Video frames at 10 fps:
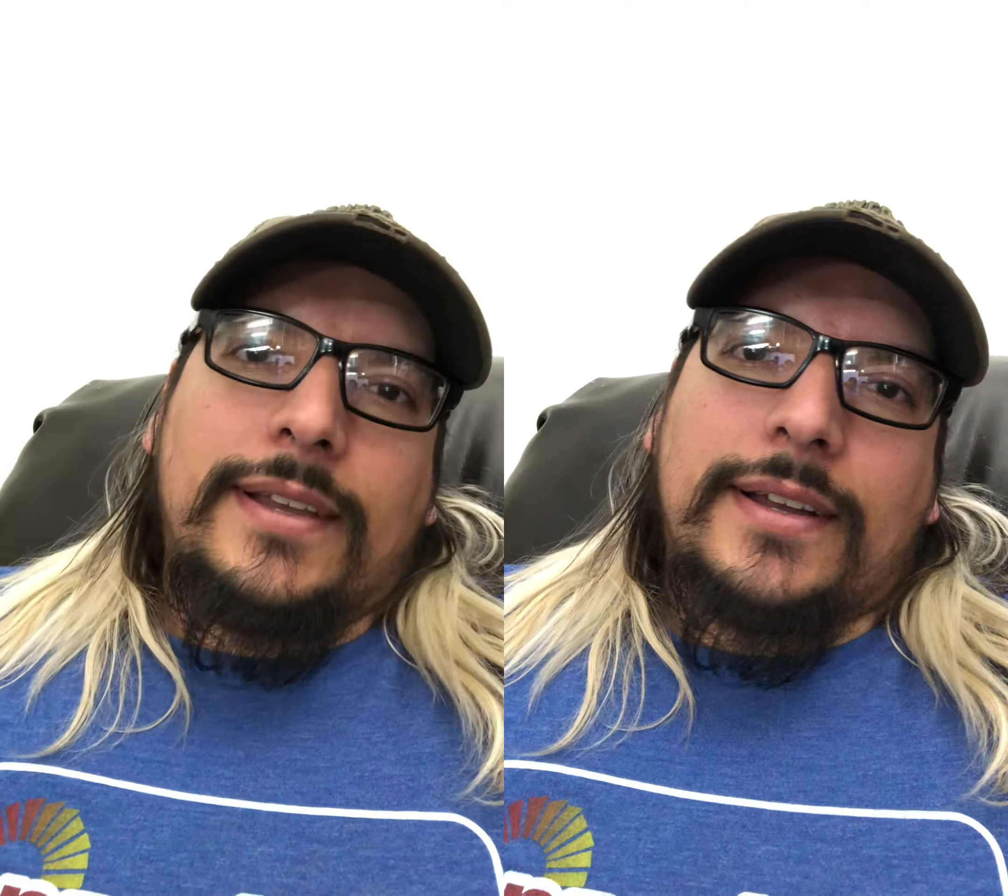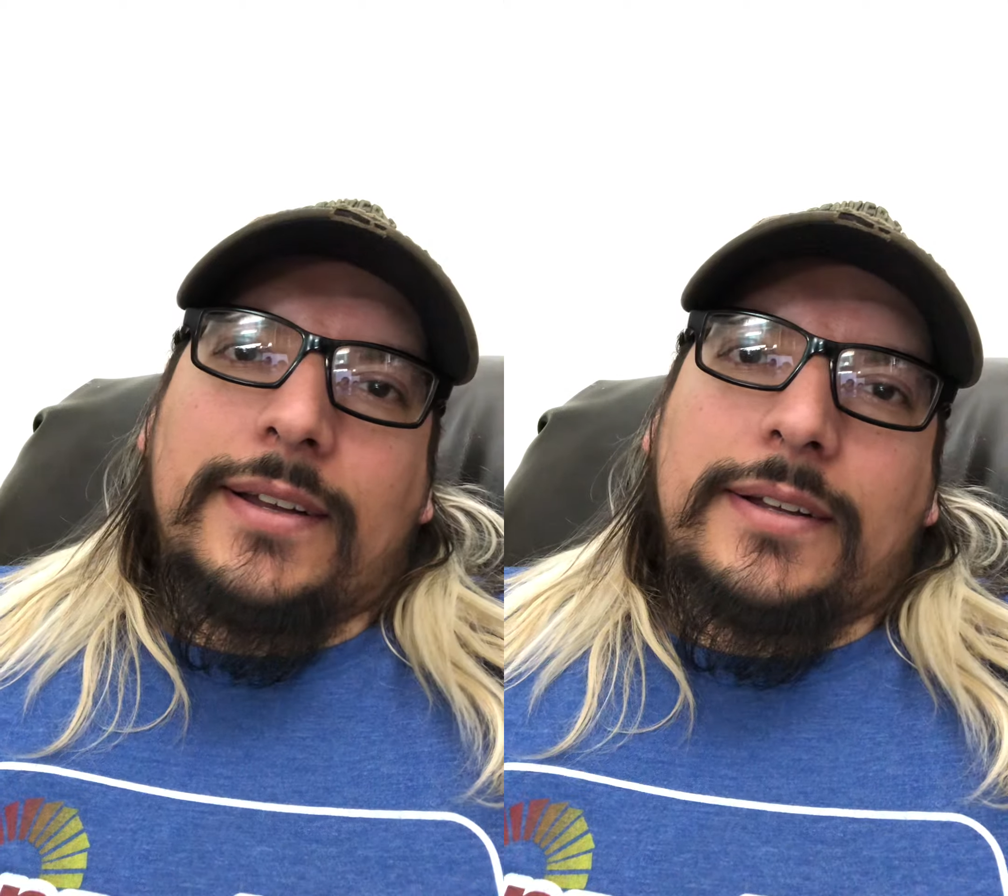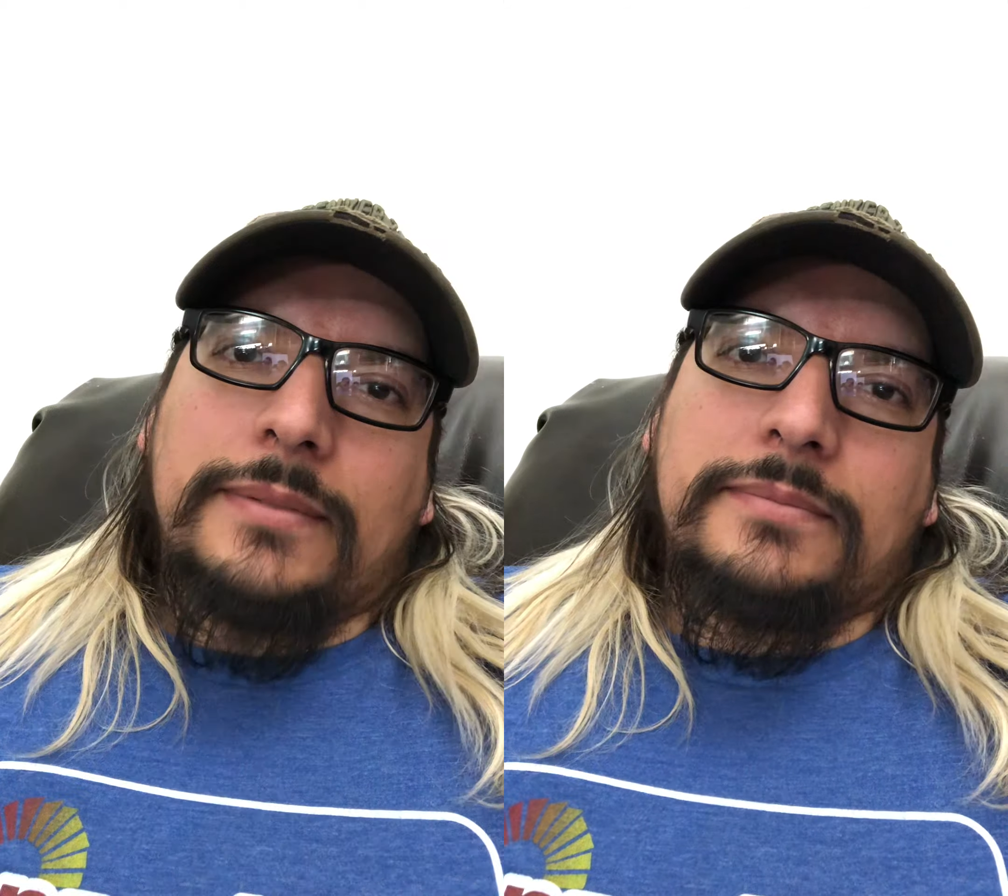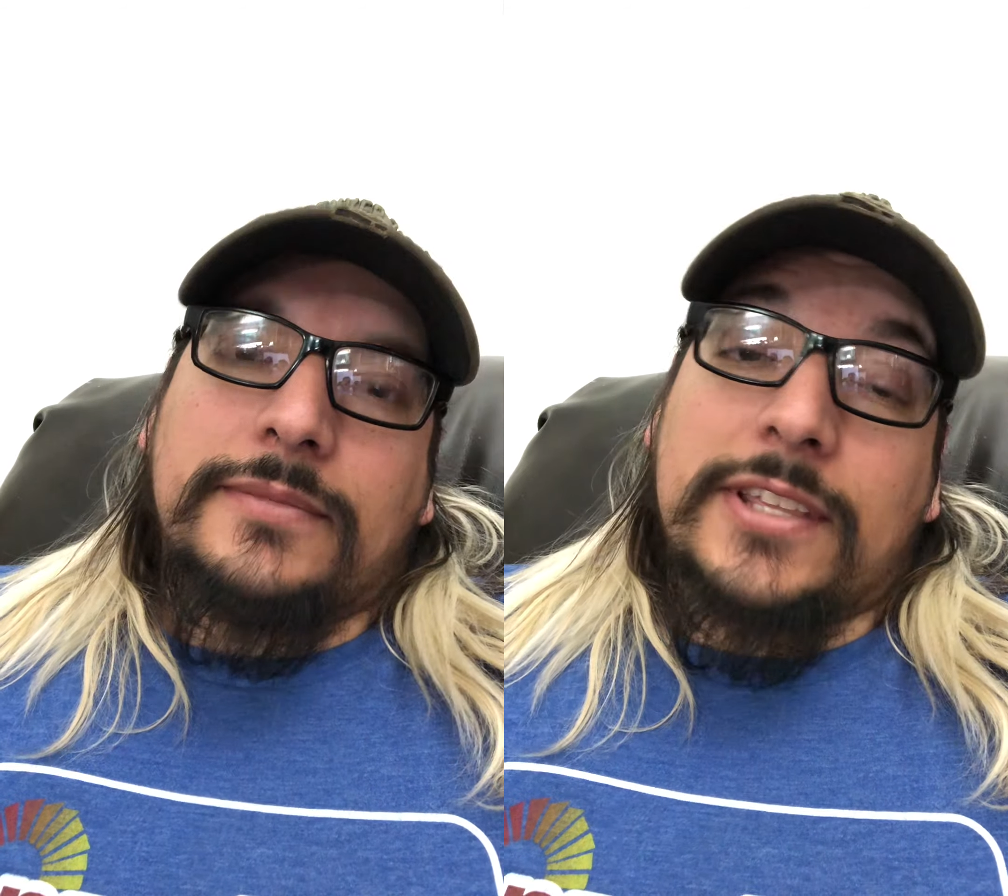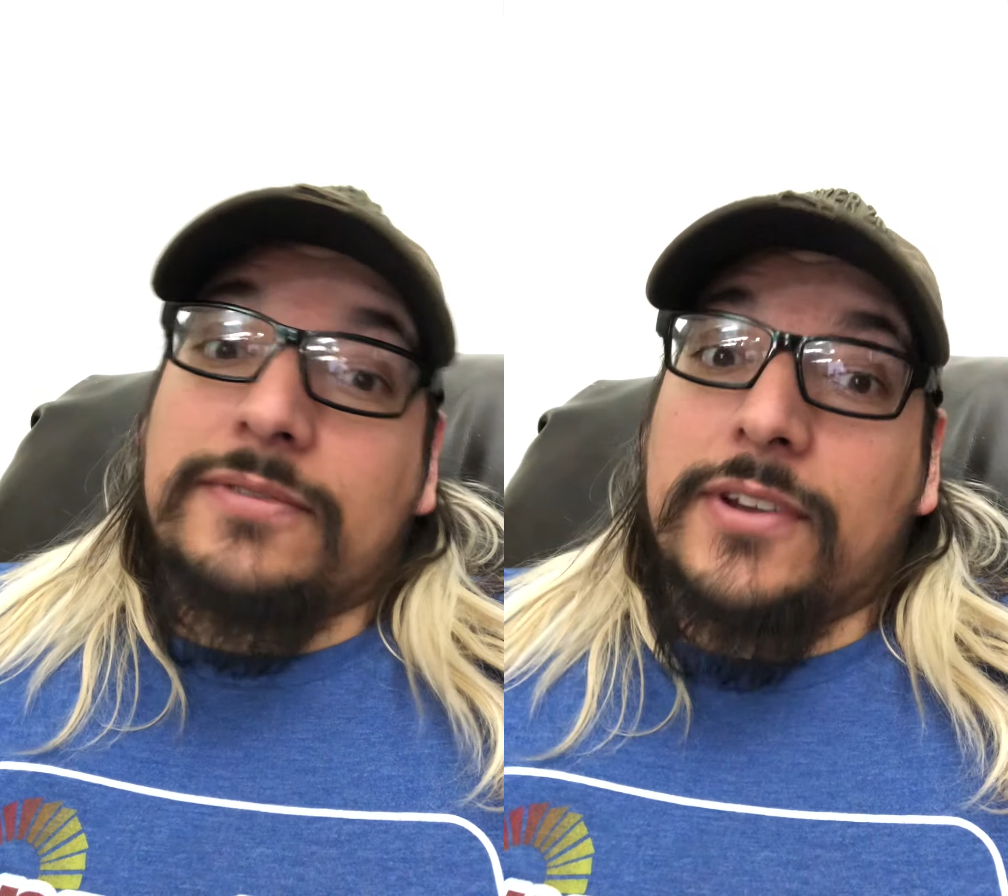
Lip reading: That's